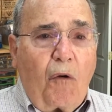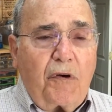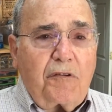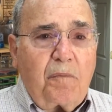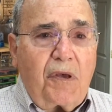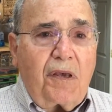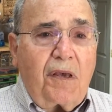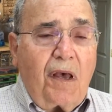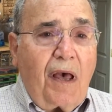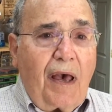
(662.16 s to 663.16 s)
always
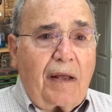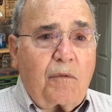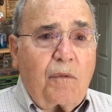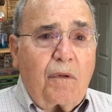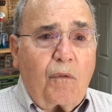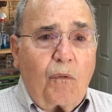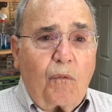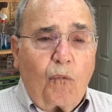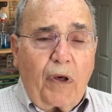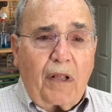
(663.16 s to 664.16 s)
be and
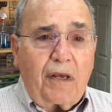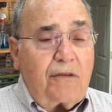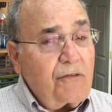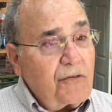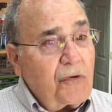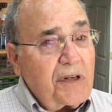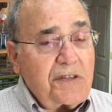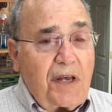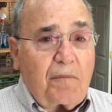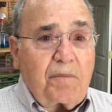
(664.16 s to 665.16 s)
willing to
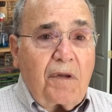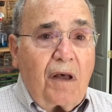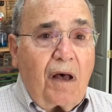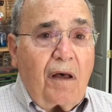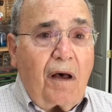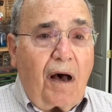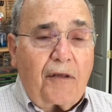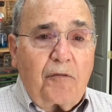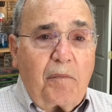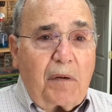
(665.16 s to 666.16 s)
accept
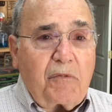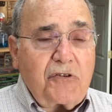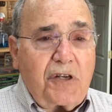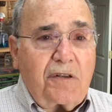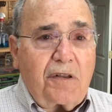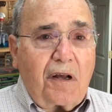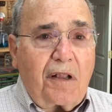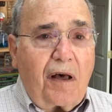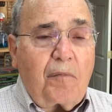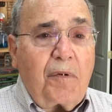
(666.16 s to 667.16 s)
other members into the
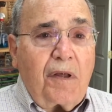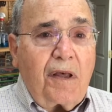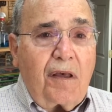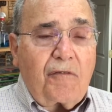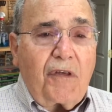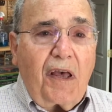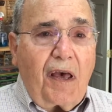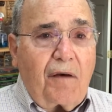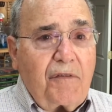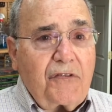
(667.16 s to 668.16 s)
club if they
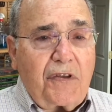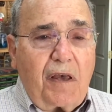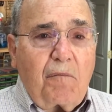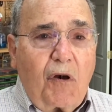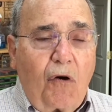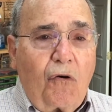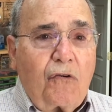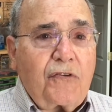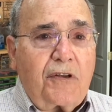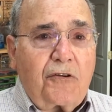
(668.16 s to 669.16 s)
have the same
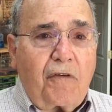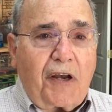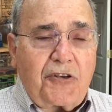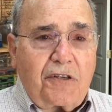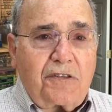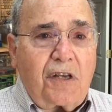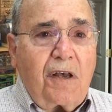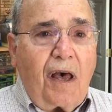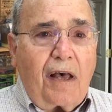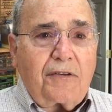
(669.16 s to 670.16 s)
goals and directions
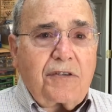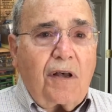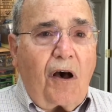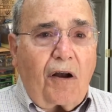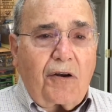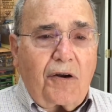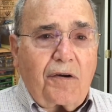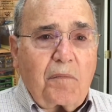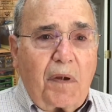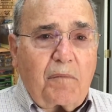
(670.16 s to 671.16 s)
as our
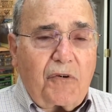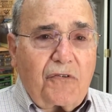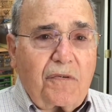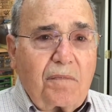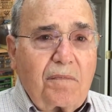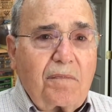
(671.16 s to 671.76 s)
current members.